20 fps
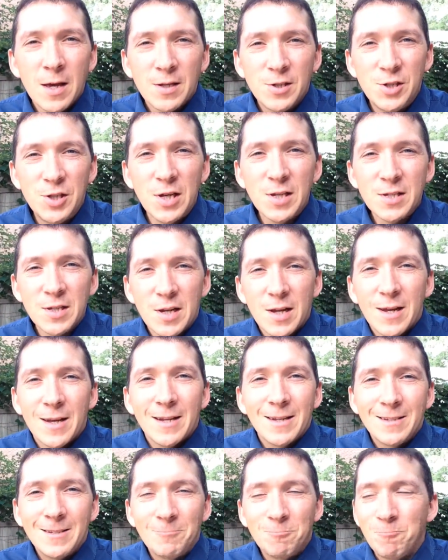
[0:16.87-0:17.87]
Just
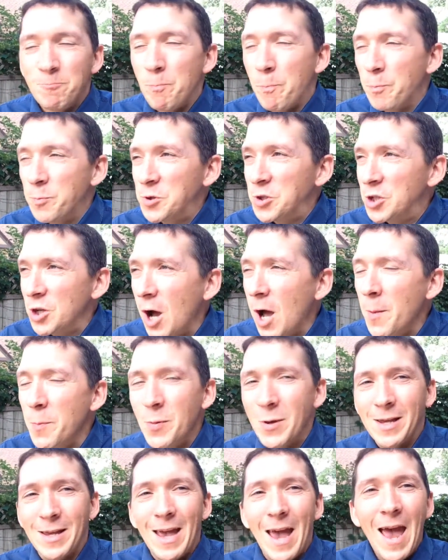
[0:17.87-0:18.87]

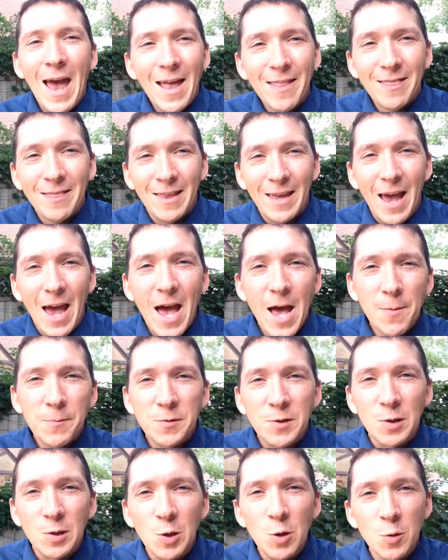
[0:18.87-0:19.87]
chomping at the
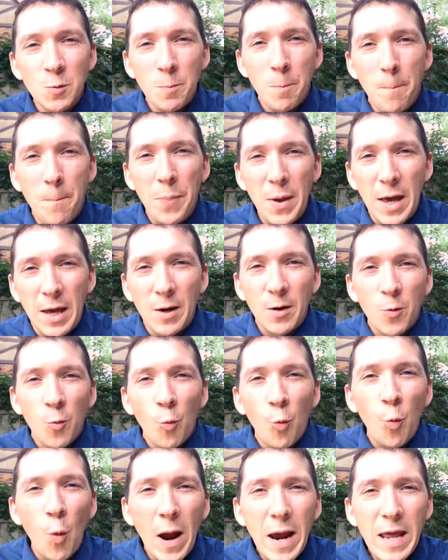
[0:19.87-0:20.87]
absolute bit,
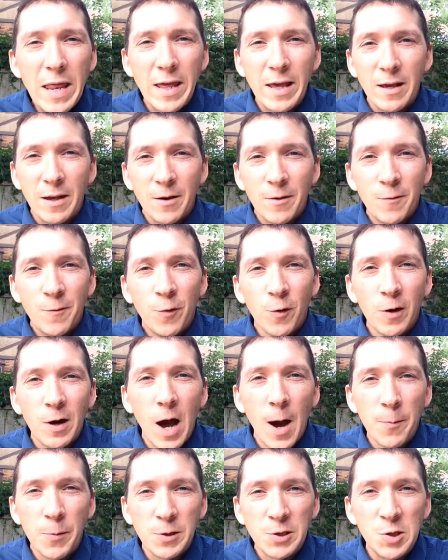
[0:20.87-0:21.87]
waiting for an
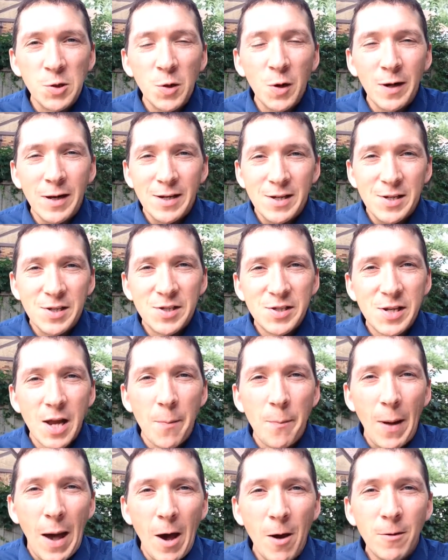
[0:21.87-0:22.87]
opportunity to
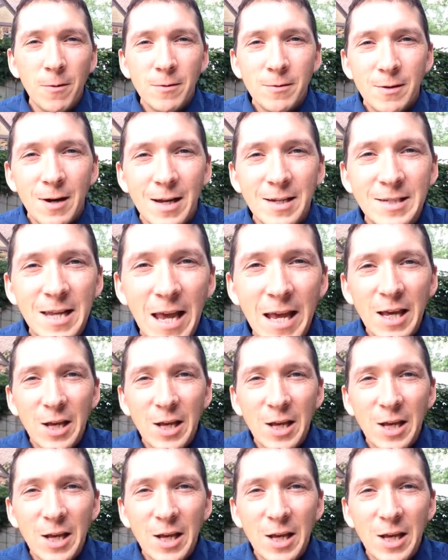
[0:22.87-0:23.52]
step out and take